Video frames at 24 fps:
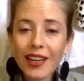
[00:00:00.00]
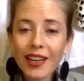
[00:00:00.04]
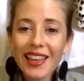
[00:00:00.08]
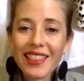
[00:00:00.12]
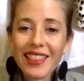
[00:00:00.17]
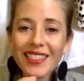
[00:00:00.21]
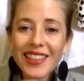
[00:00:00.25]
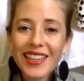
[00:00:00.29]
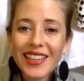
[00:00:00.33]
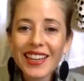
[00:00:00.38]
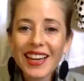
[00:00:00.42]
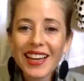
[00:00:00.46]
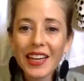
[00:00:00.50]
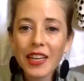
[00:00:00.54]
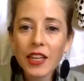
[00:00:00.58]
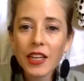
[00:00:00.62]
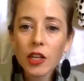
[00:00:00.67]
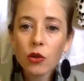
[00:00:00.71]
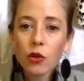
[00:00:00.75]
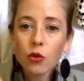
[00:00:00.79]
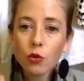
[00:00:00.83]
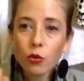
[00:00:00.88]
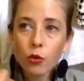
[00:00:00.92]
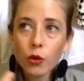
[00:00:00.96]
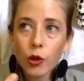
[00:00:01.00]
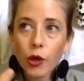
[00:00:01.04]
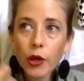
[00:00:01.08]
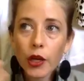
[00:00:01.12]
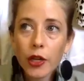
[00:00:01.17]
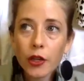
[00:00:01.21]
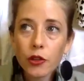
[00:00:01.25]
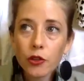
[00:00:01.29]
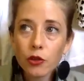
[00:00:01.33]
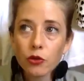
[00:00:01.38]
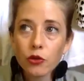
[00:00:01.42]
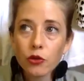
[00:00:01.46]
And then I can work
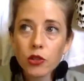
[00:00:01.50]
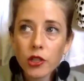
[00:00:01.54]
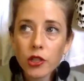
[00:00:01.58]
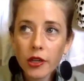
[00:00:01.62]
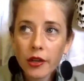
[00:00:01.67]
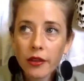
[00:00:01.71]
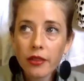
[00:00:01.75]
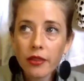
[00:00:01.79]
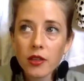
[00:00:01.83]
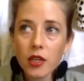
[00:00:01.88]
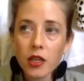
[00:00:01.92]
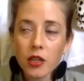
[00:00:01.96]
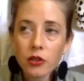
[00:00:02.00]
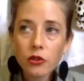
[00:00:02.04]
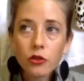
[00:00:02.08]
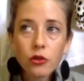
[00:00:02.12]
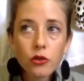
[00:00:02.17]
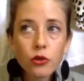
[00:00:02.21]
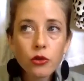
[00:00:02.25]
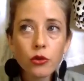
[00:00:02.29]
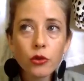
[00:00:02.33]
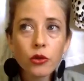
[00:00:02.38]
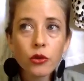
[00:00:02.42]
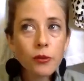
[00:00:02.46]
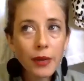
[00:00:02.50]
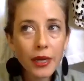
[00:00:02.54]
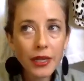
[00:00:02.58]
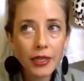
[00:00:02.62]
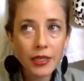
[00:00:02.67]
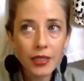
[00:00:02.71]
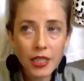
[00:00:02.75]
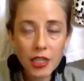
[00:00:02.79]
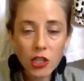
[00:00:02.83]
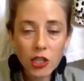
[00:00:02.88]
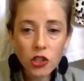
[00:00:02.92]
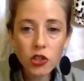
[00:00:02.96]
and do certain things through the
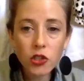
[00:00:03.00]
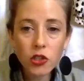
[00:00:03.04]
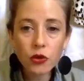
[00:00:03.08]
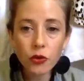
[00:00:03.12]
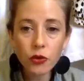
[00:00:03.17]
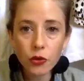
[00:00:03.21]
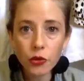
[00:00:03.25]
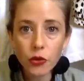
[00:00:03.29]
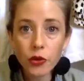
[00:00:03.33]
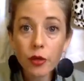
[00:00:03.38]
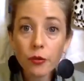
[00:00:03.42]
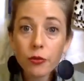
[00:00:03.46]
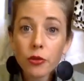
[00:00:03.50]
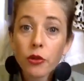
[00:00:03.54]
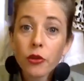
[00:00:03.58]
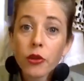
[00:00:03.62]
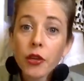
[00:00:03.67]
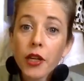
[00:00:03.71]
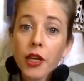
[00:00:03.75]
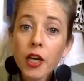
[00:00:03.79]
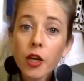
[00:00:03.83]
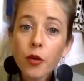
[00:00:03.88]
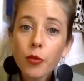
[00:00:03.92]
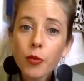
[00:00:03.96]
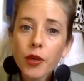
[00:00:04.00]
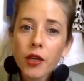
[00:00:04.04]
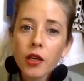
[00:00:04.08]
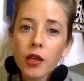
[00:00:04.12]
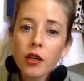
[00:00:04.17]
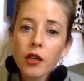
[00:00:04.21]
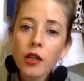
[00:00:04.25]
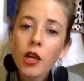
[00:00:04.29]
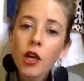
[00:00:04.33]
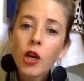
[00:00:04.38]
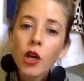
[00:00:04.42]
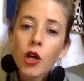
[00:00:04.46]
meditation, through the
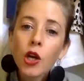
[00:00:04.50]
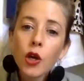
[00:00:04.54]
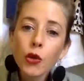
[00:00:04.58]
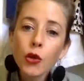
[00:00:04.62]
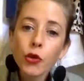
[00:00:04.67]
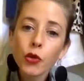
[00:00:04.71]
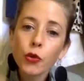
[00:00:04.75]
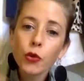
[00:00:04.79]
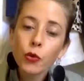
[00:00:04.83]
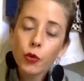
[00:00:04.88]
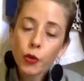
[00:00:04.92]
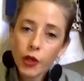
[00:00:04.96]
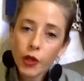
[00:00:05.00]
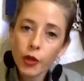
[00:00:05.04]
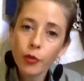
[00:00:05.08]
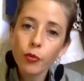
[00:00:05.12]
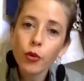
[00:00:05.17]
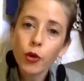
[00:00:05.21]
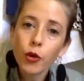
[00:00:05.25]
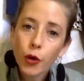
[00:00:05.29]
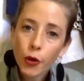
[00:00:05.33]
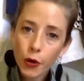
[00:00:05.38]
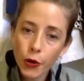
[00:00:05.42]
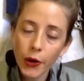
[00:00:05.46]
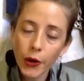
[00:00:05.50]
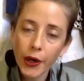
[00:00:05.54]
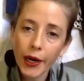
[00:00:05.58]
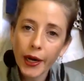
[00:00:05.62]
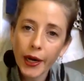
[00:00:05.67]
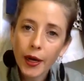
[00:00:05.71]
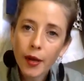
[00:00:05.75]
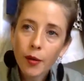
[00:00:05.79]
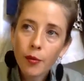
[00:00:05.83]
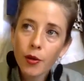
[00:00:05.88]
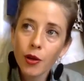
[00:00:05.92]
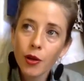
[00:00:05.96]
hypnotherapy to
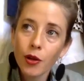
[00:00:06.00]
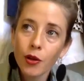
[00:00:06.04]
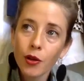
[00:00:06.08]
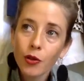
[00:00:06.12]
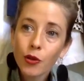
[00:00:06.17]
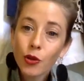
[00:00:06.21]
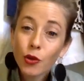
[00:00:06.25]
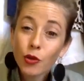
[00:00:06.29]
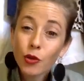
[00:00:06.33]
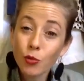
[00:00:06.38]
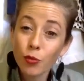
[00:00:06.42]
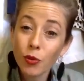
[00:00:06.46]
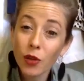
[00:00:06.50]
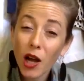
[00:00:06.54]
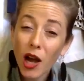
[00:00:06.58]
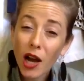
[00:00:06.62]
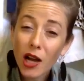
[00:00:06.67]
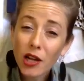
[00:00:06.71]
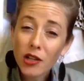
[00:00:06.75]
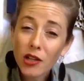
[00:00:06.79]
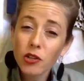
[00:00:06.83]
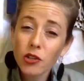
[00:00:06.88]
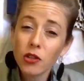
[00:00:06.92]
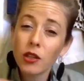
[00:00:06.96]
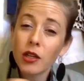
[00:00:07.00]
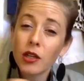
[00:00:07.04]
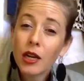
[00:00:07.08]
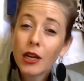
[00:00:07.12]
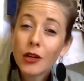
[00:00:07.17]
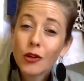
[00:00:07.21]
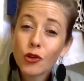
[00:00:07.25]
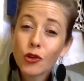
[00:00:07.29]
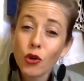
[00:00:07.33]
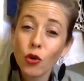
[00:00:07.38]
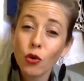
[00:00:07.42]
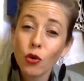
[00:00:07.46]
reprogram those blocks so that I
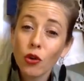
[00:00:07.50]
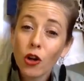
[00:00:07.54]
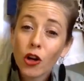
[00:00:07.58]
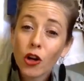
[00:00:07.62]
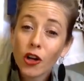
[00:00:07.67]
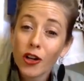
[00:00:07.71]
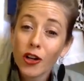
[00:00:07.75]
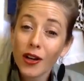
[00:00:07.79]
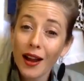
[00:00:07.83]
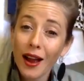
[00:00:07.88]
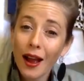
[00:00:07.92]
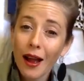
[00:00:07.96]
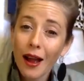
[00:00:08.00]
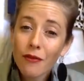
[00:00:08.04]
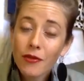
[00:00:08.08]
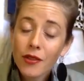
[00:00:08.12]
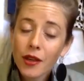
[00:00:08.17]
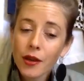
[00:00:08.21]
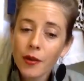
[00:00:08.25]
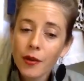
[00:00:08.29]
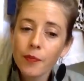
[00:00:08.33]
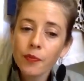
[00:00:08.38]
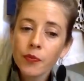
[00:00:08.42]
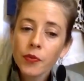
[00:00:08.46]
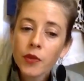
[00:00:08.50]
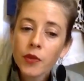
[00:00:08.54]
no longer have them.